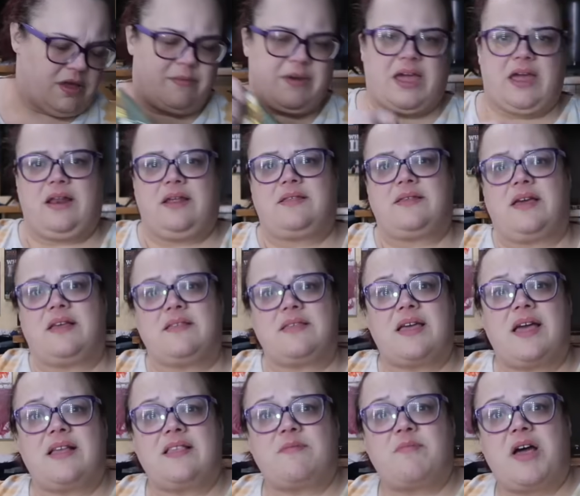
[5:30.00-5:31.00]
Oh my god, it
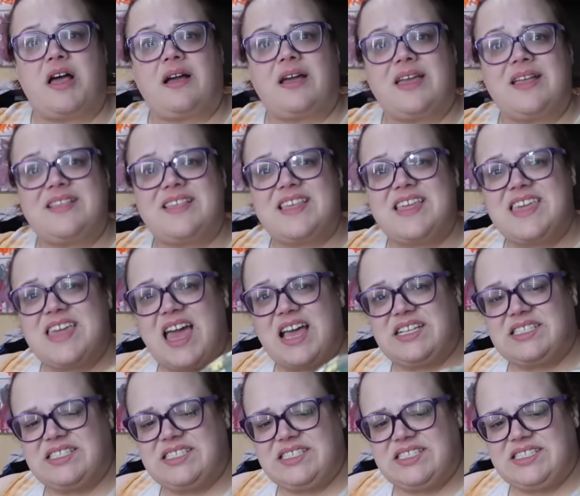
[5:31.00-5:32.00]
does. It has pockets.
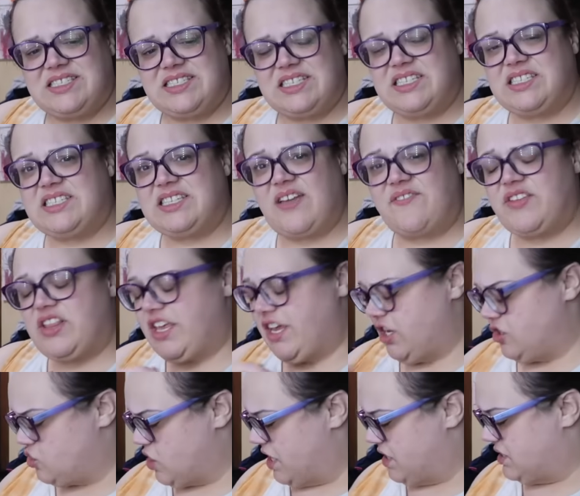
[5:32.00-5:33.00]
Yes, it's
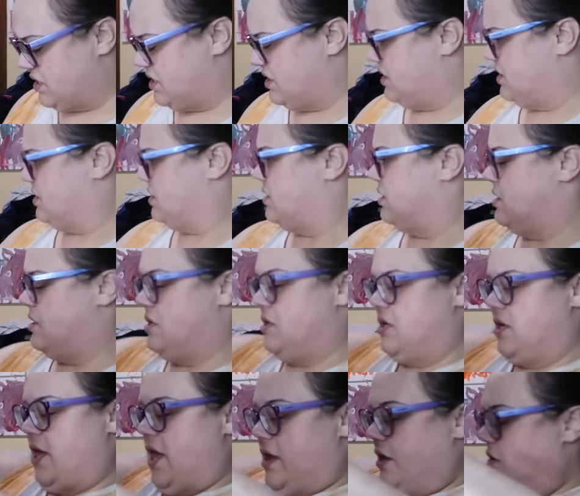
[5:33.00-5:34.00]
definitely a dress.
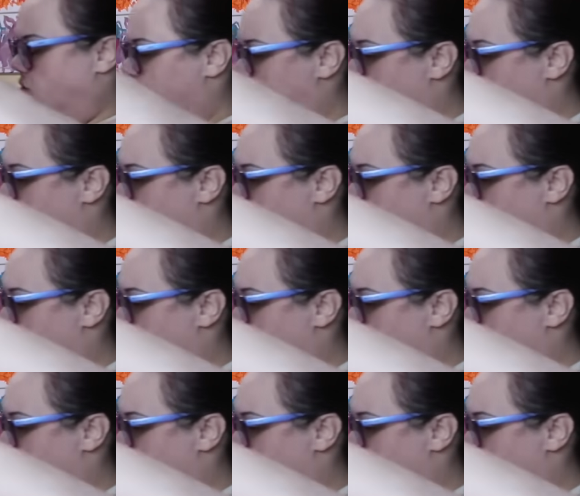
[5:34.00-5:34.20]
Okay,